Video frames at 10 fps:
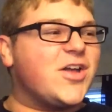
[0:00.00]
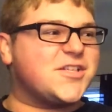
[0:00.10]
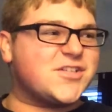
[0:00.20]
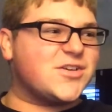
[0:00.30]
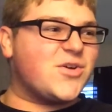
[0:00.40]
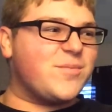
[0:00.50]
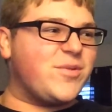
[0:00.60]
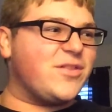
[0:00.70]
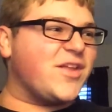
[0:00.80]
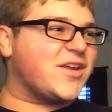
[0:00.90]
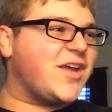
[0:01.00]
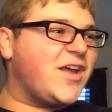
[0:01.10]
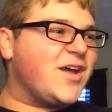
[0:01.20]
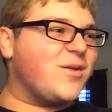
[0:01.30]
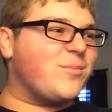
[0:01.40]
Is there going to be, like,
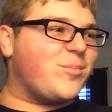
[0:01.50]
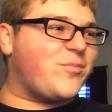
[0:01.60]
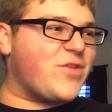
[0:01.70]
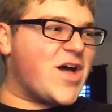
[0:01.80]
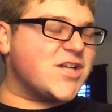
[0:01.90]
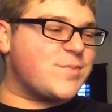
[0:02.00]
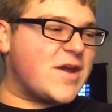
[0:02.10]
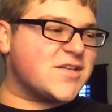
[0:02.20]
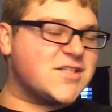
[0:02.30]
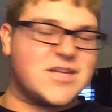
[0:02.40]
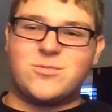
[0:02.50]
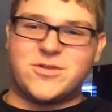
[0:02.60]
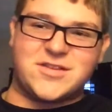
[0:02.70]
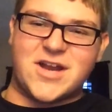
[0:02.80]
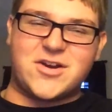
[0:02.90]
a flashback scene
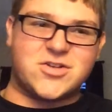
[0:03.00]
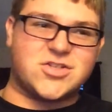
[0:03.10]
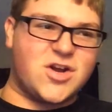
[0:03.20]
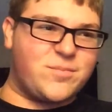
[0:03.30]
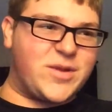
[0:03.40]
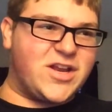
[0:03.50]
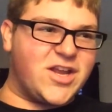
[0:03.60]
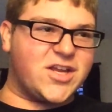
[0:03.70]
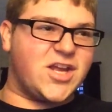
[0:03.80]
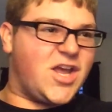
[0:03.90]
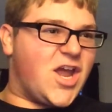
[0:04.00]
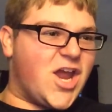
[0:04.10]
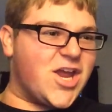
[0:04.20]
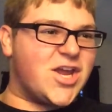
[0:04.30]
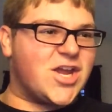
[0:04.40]
with Deckard Shaw being like,
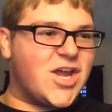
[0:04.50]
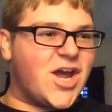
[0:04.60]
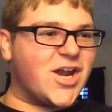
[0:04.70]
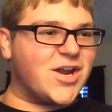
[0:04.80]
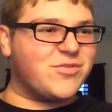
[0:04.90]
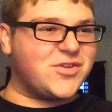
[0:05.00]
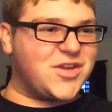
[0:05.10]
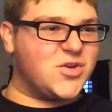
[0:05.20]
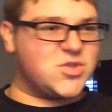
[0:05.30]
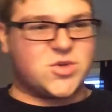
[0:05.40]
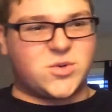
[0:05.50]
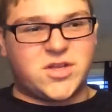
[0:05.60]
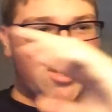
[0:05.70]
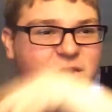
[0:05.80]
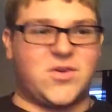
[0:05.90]
hey, I never killed you.
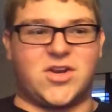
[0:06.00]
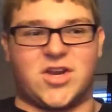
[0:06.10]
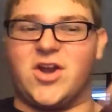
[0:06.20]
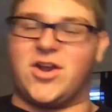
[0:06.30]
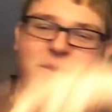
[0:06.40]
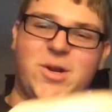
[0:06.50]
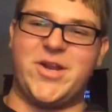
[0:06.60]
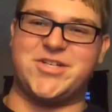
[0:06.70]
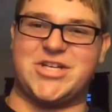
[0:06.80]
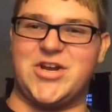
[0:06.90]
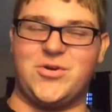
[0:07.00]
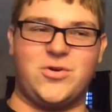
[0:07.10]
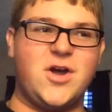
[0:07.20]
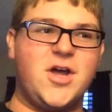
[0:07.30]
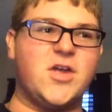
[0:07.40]
Get out of the car. Let's
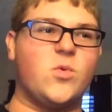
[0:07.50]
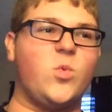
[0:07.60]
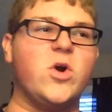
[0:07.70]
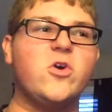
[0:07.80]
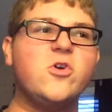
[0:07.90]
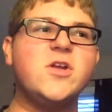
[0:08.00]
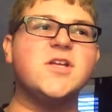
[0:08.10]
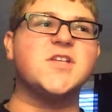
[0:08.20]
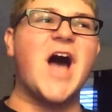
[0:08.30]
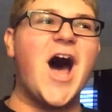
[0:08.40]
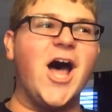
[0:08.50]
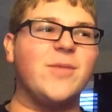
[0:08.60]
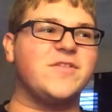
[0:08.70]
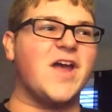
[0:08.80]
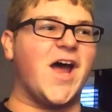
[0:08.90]
go. And where is
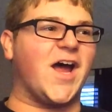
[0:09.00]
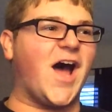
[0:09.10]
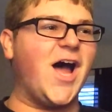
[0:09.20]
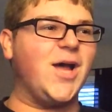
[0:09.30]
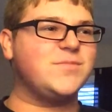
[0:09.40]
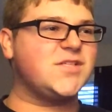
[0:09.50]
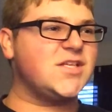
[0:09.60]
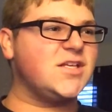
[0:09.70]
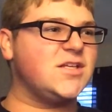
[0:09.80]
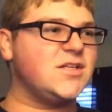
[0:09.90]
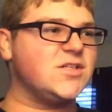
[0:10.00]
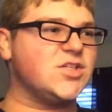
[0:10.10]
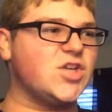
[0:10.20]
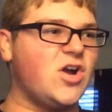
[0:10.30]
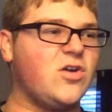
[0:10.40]
Hobbs at? Hobbs and
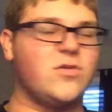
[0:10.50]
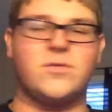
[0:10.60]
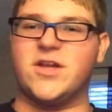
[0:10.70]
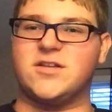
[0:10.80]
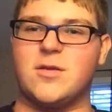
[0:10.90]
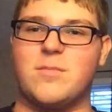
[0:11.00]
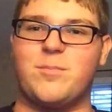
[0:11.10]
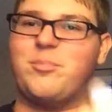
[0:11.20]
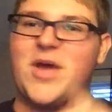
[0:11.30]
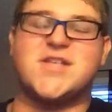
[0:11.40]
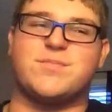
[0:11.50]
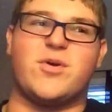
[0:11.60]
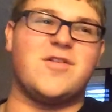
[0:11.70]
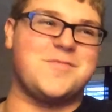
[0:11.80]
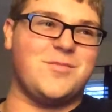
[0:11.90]
Shaw are, like, the best
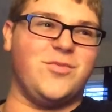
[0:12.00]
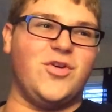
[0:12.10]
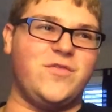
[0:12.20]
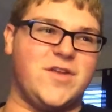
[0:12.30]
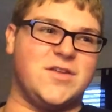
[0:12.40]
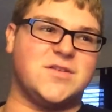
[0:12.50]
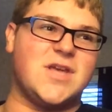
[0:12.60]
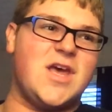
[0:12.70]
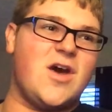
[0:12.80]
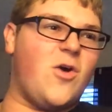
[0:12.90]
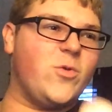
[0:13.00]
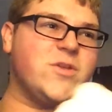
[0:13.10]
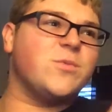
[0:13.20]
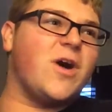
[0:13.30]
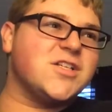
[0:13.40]
part of the movies.
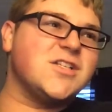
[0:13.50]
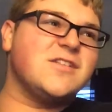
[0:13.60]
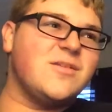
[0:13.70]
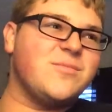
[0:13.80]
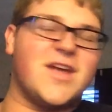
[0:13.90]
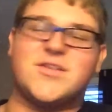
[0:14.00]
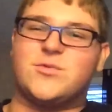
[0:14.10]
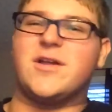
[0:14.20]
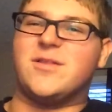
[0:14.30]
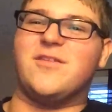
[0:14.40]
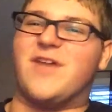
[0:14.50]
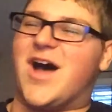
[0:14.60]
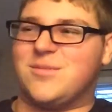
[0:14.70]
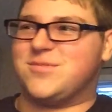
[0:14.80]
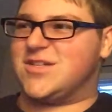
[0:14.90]
Always watching them. That's why I love
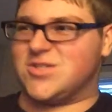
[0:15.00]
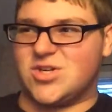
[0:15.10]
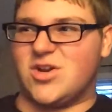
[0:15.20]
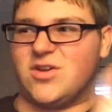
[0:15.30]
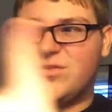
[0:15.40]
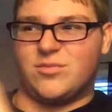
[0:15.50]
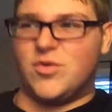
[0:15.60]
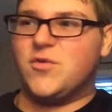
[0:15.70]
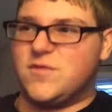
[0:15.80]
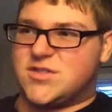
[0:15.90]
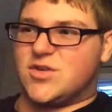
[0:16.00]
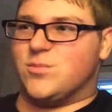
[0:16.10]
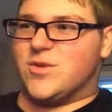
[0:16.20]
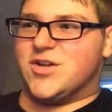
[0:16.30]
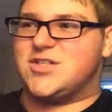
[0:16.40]
Hobbs and Shaw in the movie
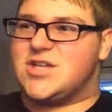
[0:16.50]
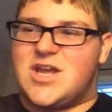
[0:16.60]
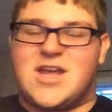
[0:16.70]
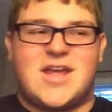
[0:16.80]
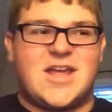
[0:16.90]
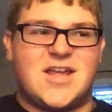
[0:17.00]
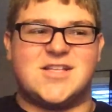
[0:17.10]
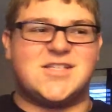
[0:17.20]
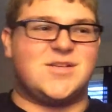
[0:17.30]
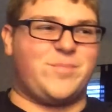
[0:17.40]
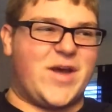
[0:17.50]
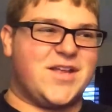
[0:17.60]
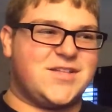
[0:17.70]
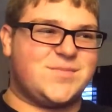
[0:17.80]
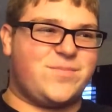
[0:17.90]
so much. It's the
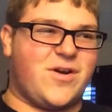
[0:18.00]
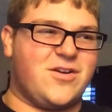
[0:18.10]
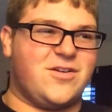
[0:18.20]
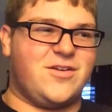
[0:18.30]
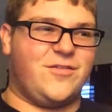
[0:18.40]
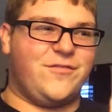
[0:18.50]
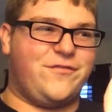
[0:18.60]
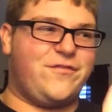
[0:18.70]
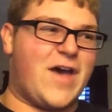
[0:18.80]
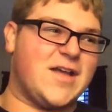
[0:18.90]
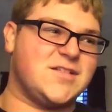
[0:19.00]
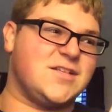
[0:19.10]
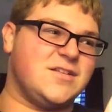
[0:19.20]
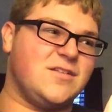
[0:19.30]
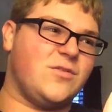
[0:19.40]
best part of
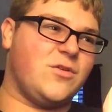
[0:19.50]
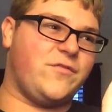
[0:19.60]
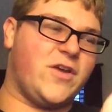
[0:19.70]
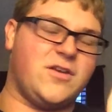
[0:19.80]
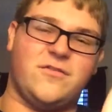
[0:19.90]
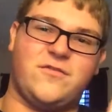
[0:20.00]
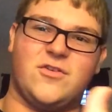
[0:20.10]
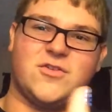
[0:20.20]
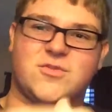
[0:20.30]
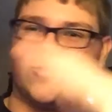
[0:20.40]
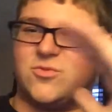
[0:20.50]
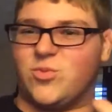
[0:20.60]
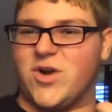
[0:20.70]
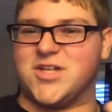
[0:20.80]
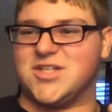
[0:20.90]
Fate of the Furious when I was
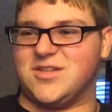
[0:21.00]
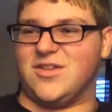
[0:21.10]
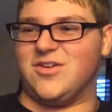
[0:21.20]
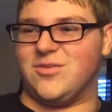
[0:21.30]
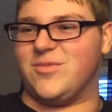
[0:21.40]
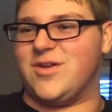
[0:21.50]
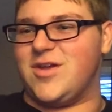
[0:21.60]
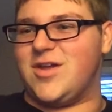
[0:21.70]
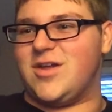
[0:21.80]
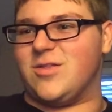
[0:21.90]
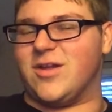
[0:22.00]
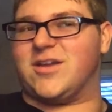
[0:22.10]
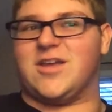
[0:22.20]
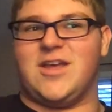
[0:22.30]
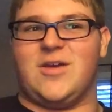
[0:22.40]
watching them,
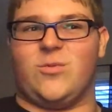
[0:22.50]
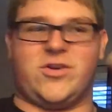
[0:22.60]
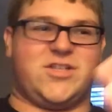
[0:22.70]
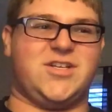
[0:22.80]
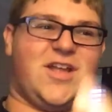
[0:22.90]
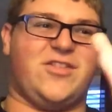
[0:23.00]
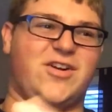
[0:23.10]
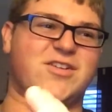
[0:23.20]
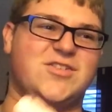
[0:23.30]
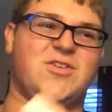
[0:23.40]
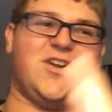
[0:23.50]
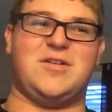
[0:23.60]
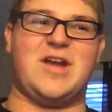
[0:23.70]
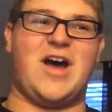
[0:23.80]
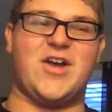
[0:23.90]
like, work together on
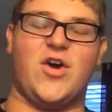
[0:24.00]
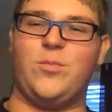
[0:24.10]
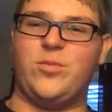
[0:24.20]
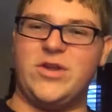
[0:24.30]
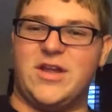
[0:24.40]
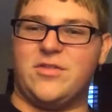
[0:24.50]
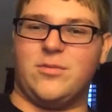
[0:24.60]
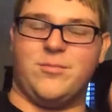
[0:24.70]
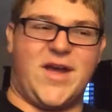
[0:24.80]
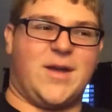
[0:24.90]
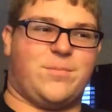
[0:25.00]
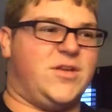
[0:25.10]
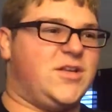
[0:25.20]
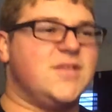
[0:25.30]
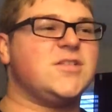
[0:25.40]
screen. I hope we get them back
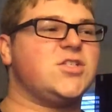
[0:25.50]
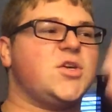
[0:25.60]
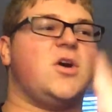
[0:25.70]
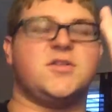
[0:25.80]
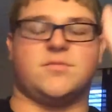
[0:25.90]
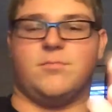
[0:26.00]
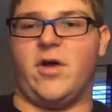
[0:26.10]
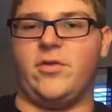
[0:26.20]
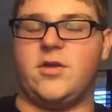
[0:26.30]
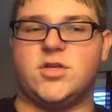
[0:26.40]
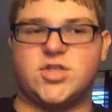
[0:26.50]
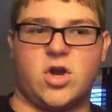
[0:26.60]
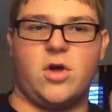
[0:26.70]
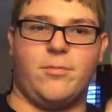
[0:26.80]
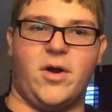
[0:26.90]
because Shaw's
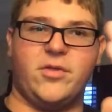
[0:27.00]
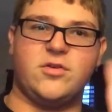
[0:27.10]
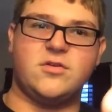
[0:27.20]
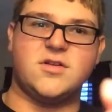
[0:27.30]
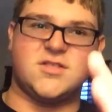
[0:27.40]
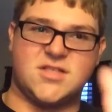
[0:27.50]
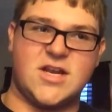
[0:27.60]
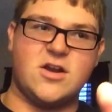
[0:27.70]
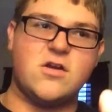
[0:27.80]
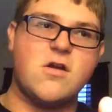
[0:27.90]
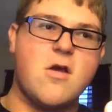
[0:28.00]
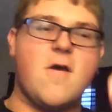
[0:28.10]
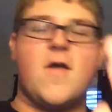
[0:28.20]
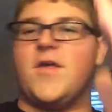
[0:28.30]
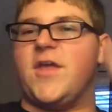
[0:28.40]
mother is there.
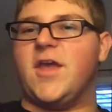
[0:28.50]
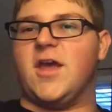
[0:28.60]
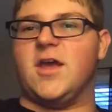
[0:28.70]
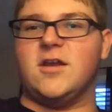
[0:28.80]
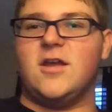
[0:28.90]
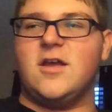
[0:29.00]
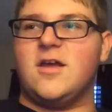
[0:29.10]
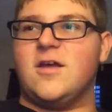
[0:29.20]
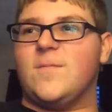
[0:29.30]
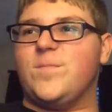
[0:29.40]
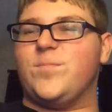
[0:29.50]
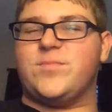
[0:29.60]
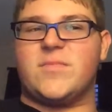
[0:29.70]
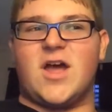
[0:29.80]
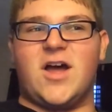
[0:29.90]
And
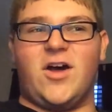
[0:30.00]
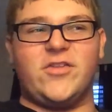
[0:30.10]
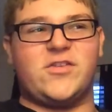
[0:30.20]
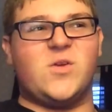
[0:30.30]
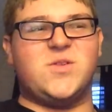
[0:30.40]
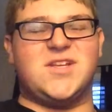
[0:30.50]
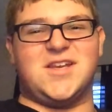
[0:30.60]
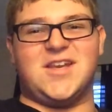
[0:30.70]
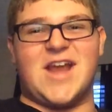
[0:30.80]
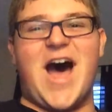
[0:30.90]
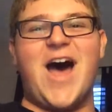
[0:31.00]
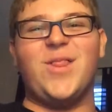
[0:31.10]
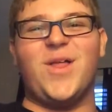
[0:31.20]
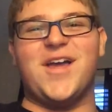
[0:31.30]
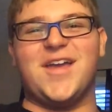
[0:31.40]
I also did
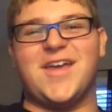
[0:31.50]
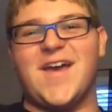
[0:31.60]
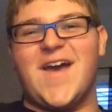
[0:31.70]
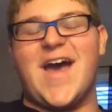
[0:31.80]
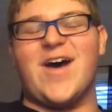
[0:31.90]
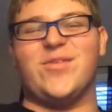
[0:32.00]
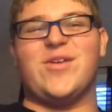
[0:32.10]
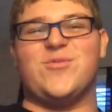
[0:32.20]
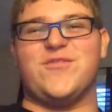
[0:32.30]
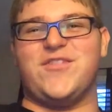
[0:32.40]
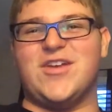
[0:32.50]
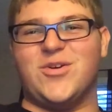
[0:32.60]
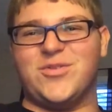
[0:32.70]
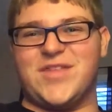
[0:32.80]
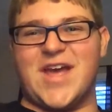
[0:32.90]
not like how they
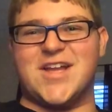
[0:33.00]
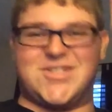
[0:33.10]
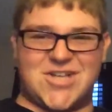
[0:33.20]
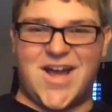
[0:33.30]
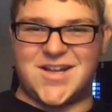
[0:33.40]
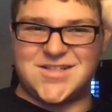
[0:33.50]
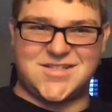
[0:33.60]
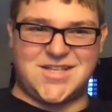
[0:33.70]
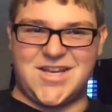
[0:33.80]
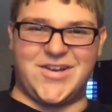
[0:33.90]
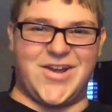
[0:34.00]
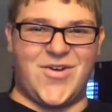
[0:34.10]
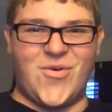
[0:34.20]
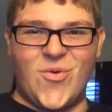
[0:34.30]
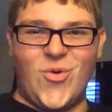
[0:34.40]
revealed that John
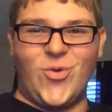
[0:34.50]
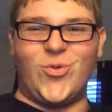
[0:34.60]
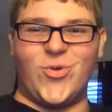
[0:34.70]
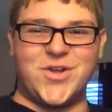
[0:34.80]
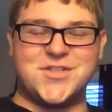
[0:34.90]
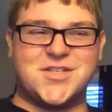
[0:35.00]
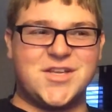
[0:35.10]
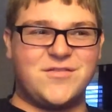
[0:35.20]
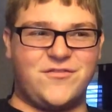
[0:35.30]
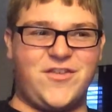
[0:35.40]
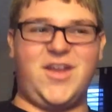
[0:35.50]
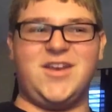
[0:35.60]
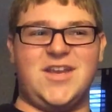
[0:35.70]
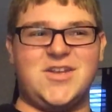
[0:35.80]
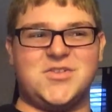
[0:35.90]
Cena was
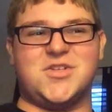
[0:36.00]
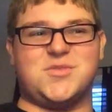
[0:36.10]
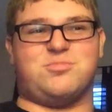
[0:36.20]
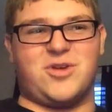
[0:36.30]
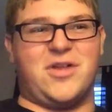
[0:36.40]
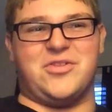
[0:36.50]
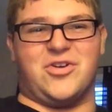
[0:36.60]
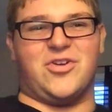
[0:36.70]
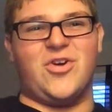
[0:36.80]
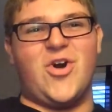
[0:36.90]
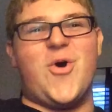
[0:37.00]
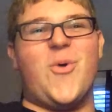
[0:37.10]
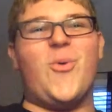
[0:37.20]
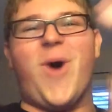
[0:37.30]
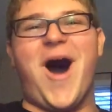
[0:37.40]
Vin Diesel's brother.
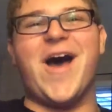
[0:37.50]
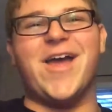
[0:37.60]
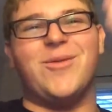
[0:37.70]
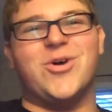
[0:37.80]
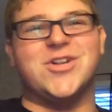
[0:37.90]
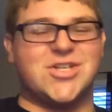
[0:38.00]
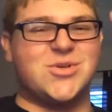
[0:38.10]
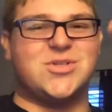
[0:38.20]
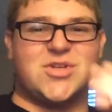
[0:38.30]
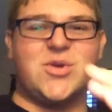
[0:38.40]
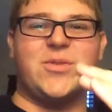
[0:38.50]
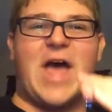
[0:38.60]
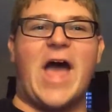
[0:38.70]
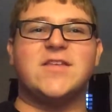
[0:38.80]
Why would you do that?